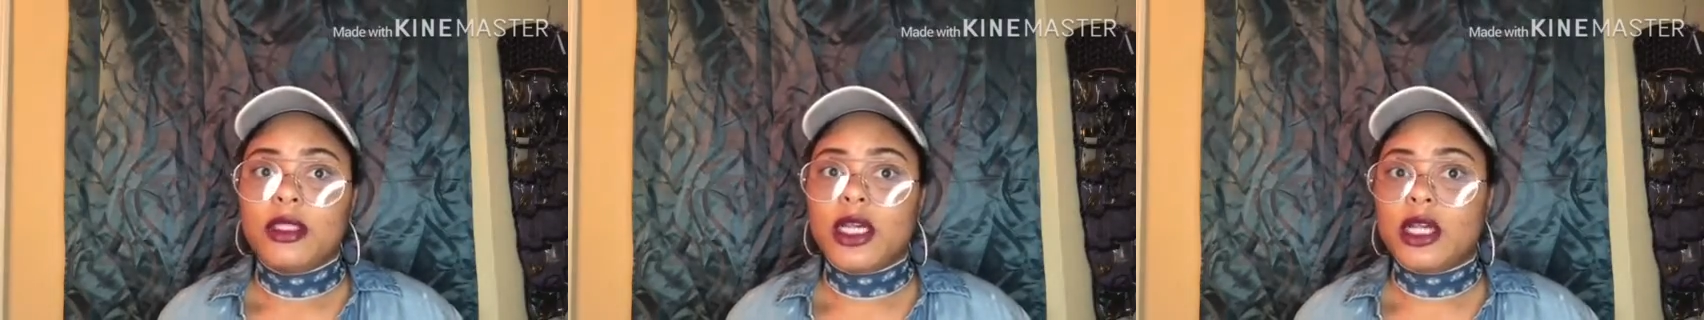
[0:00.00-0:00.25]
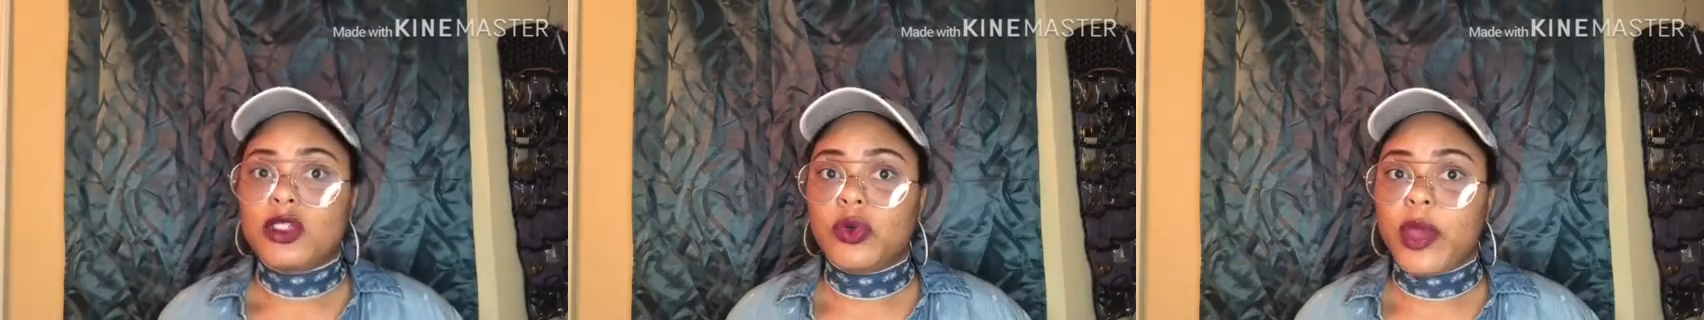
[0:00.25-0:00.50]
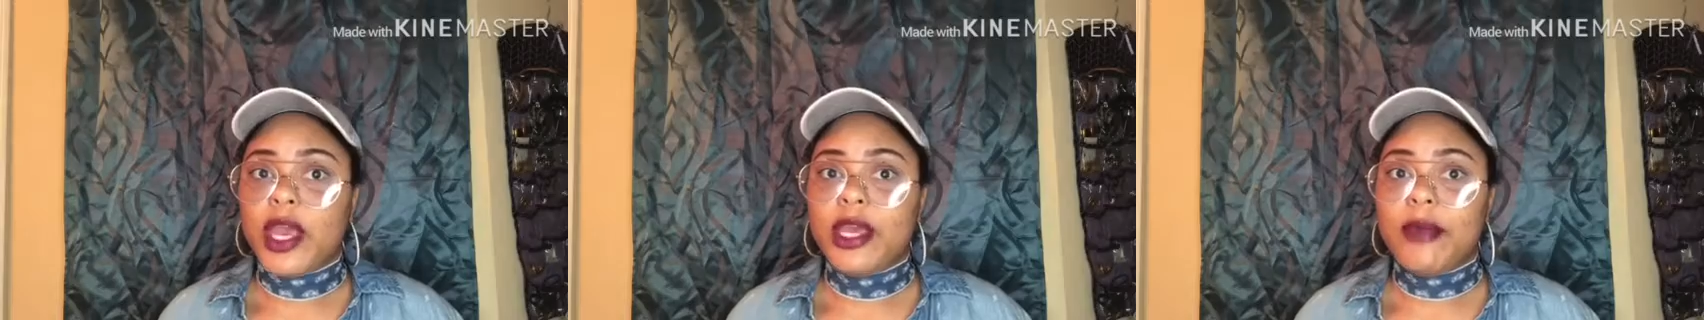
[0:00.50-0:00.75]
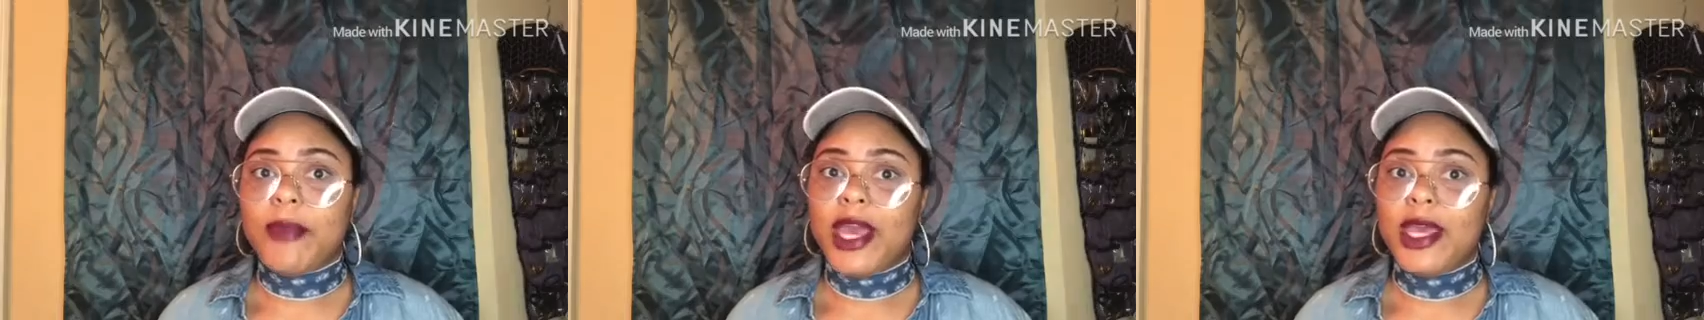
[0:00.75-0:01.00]
tucked
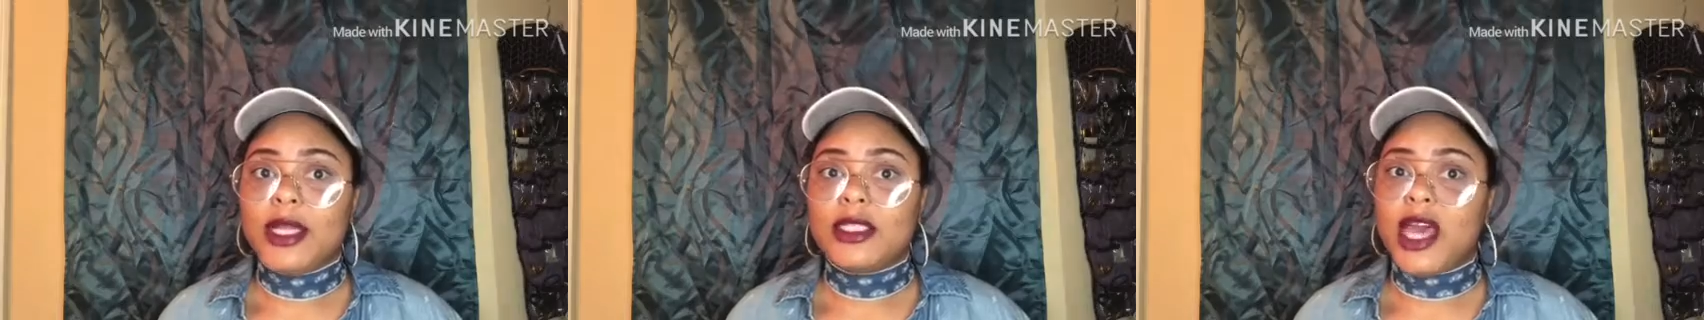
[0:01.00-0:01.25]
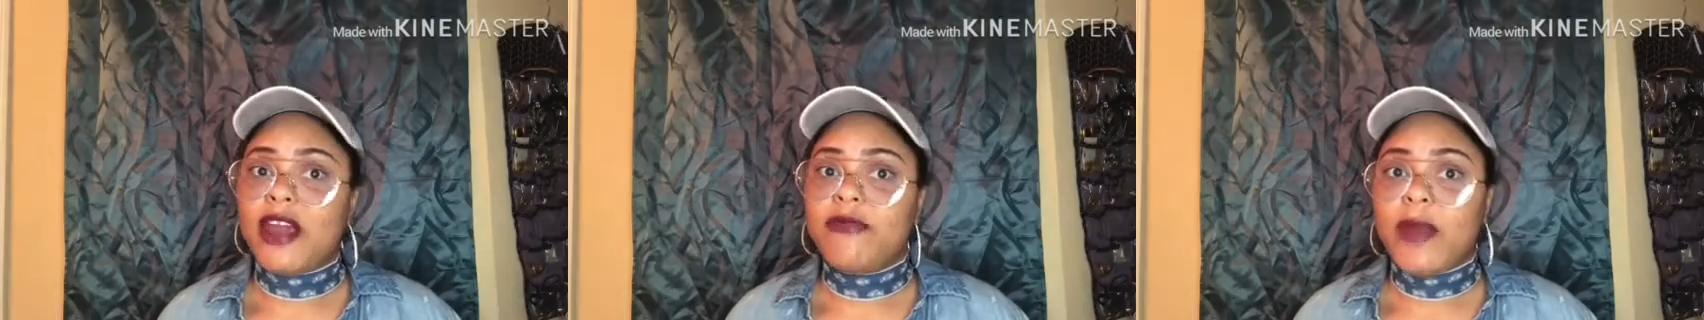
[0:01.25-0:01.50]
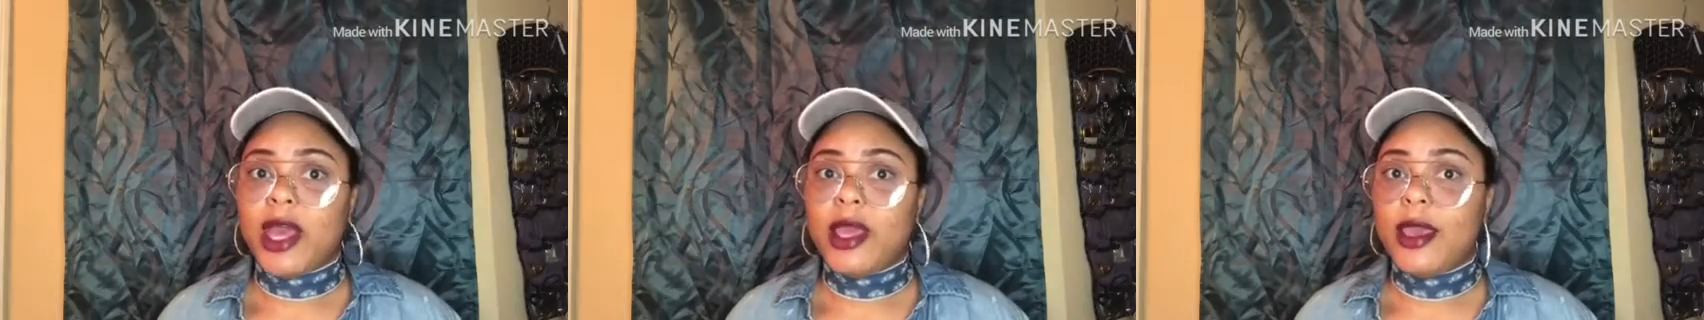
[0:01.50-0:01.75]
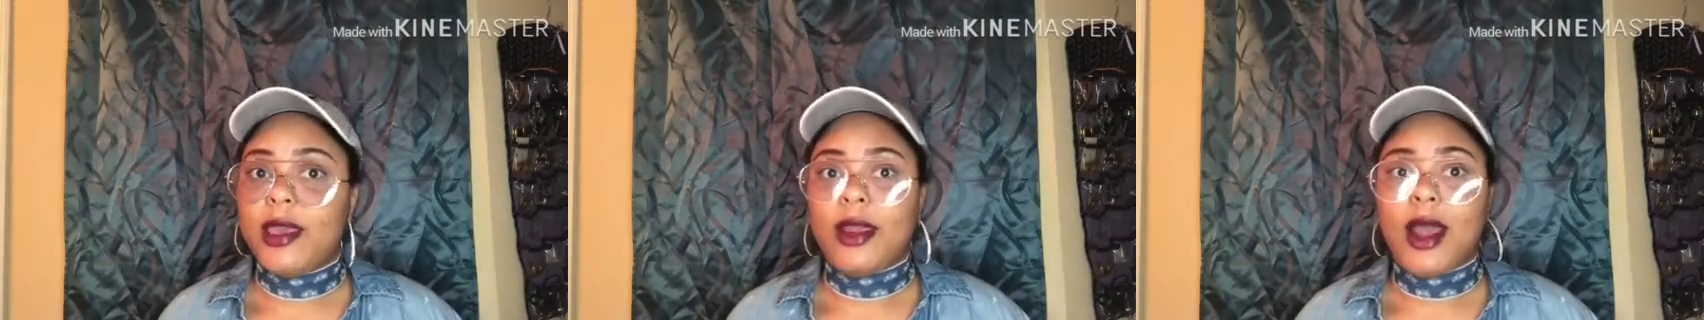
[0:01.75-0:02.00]
away and my hands out of my
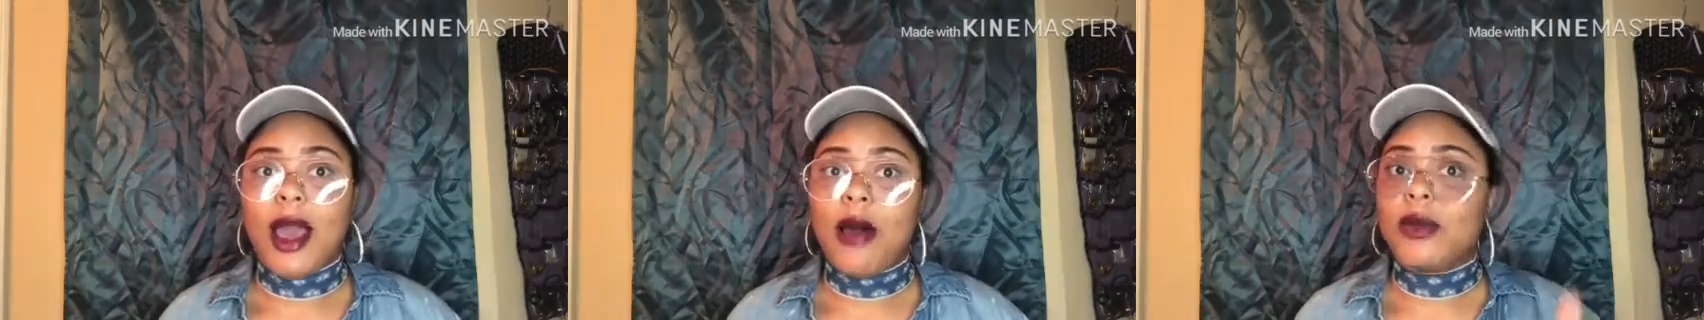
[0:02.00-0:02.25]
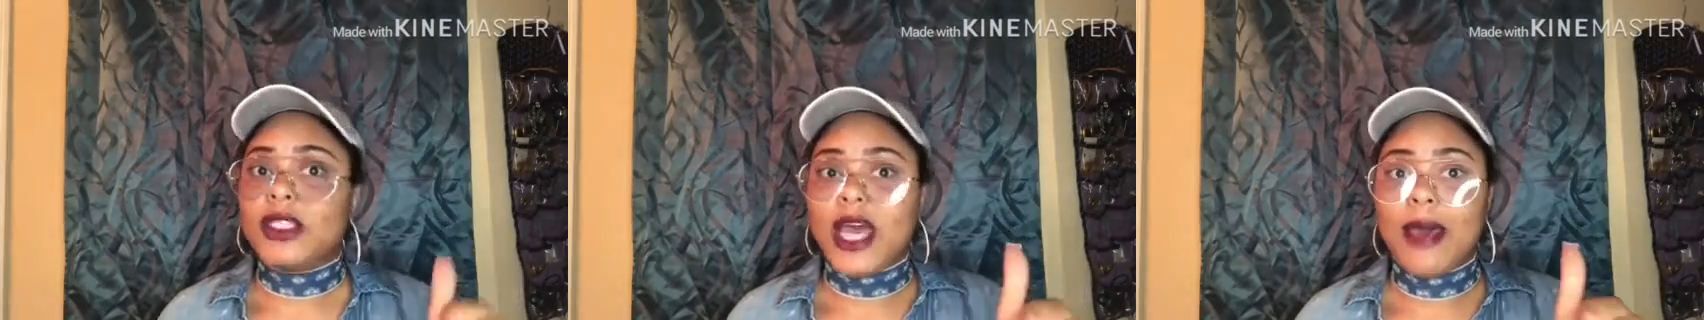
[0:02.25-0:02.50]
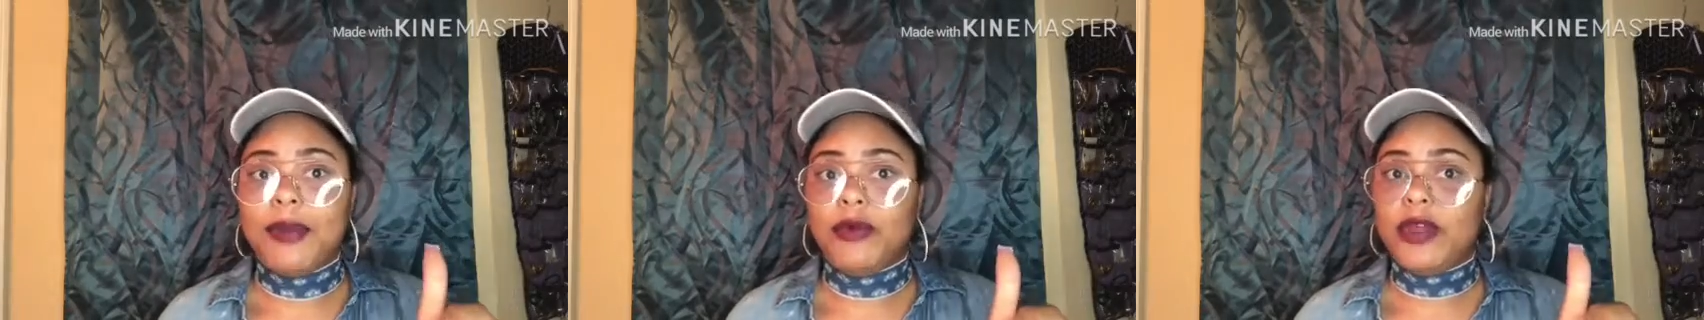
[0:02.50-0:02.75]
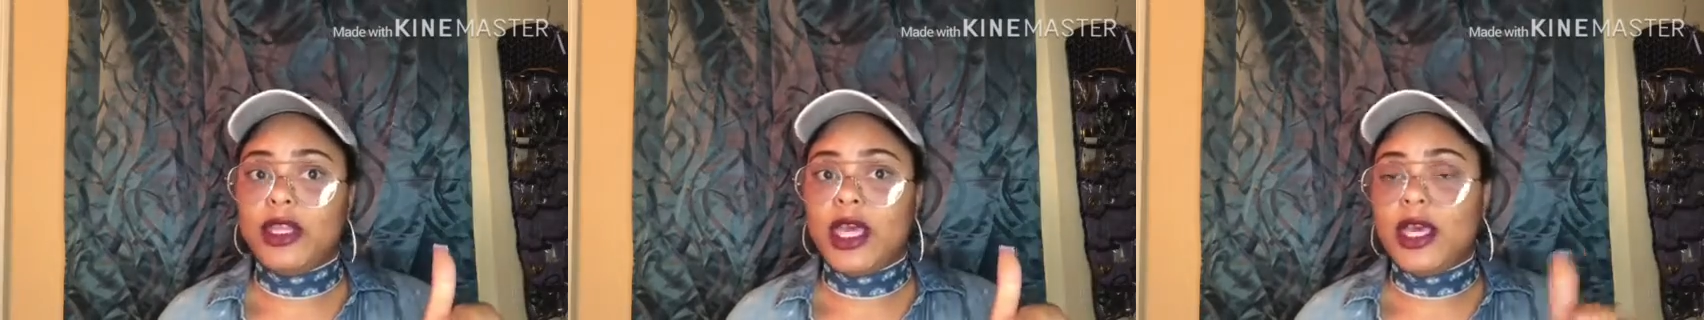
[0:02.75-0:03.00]
head, I was
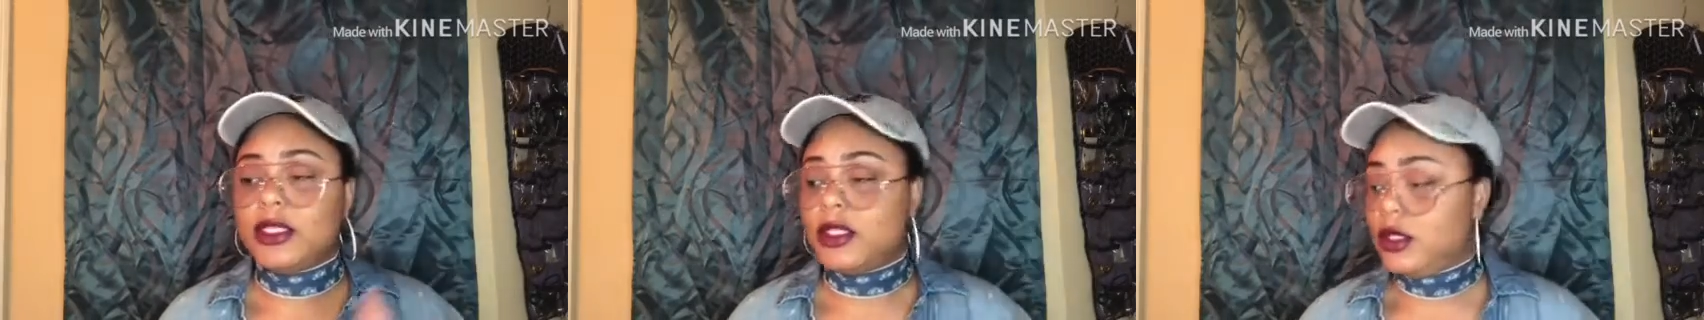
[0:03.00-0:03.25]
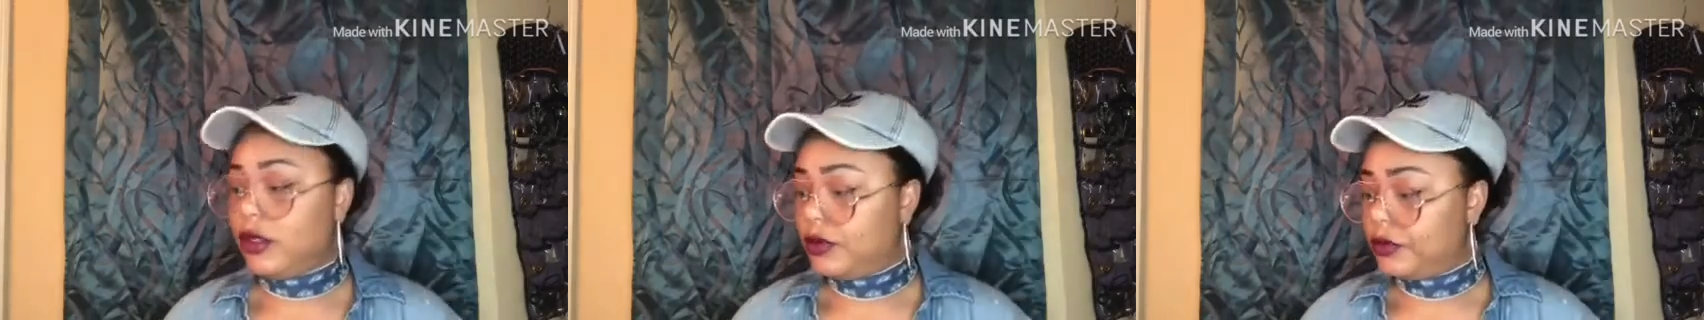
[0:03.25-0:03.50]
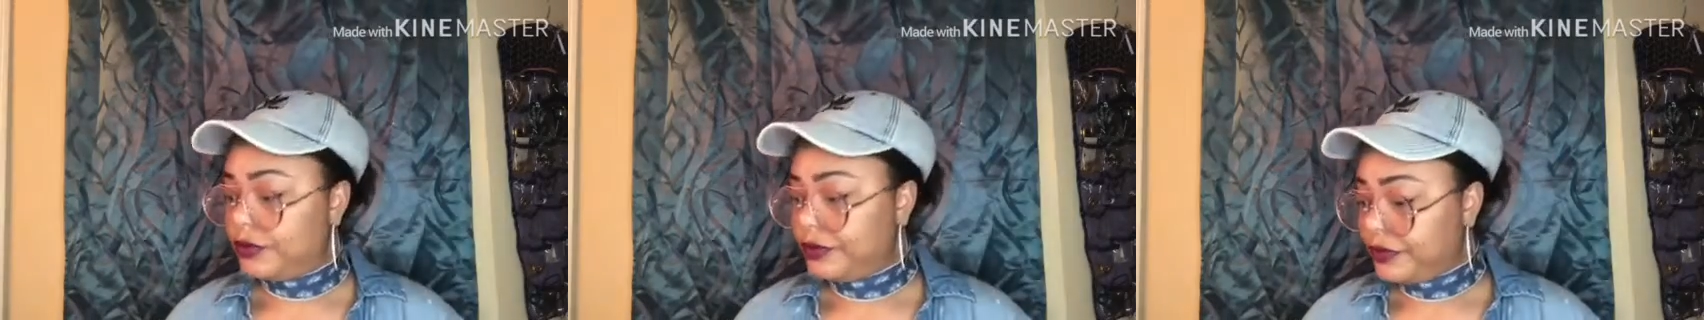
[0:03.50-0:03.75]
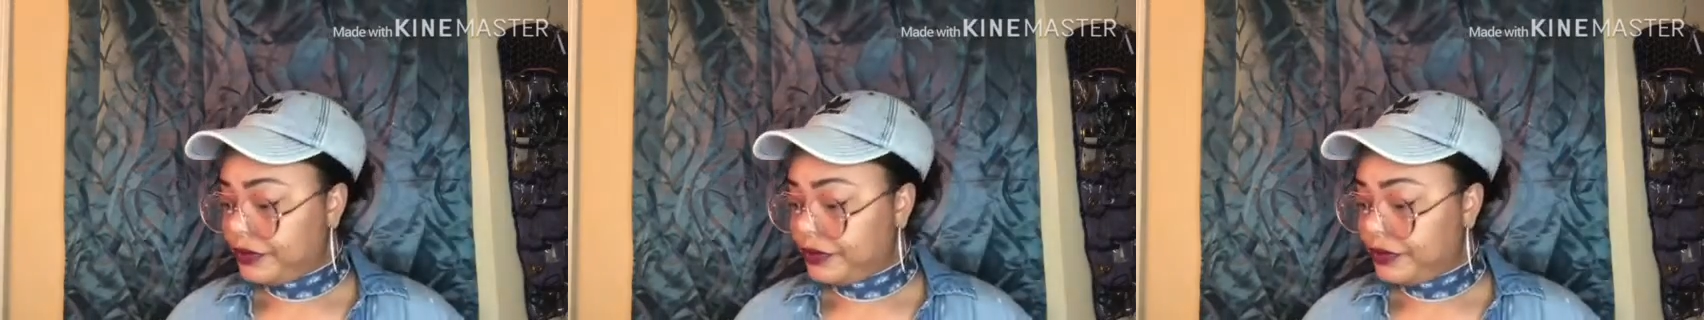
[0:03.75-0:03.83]
happy with that. So